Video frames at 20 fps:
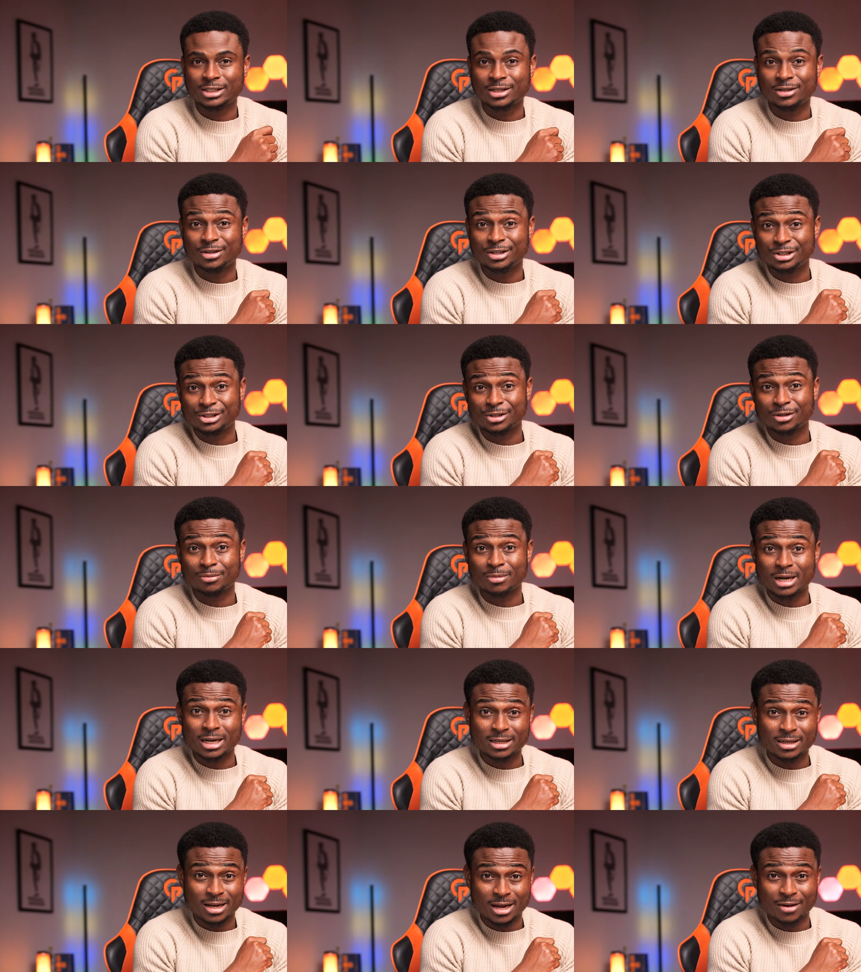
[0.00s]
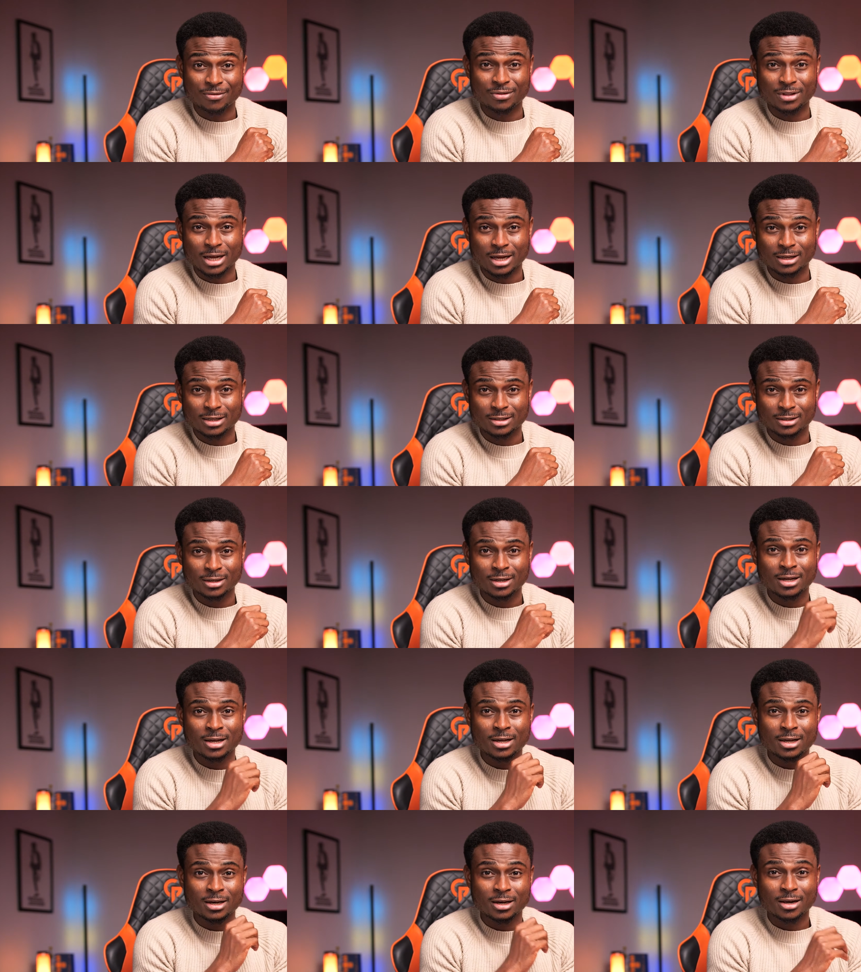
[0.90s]
generation might have that.
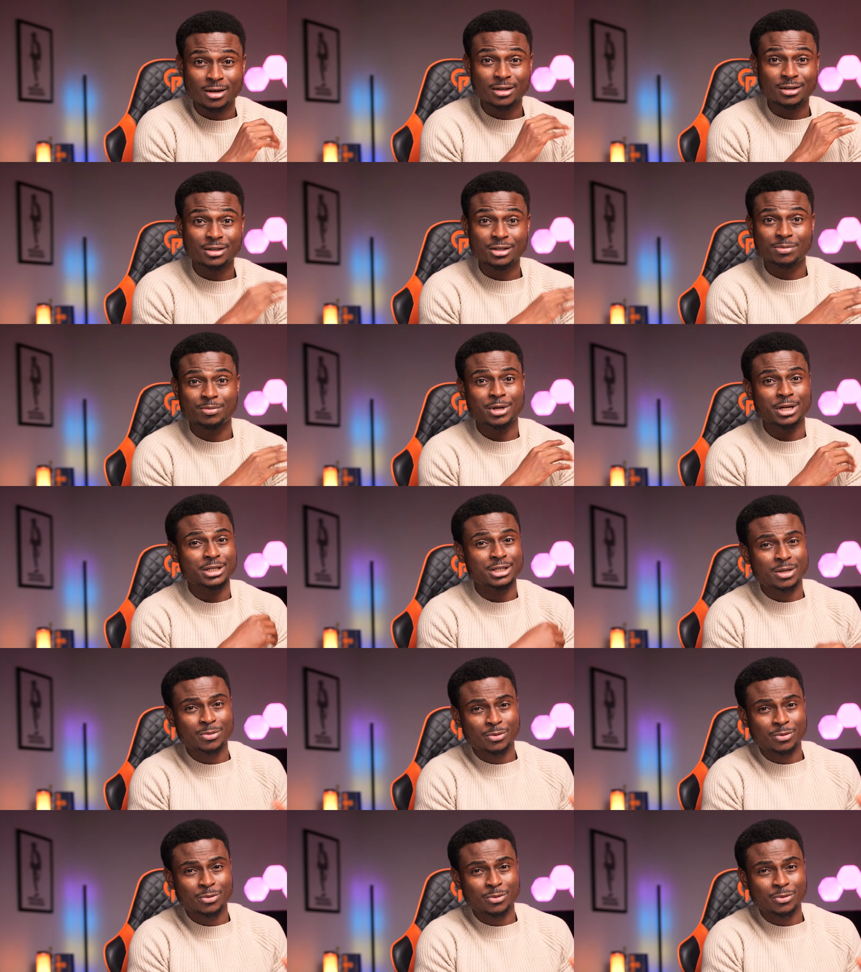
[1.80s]
Now, the display is